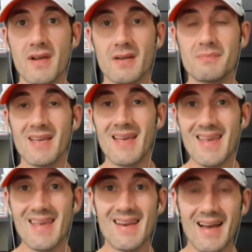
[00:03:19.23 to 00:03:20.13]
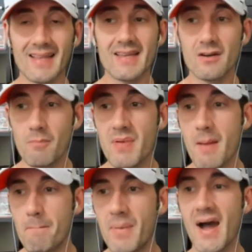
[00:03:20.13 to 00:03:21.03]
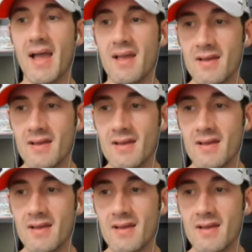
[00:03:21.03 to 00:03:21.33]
pickups in a little bit. But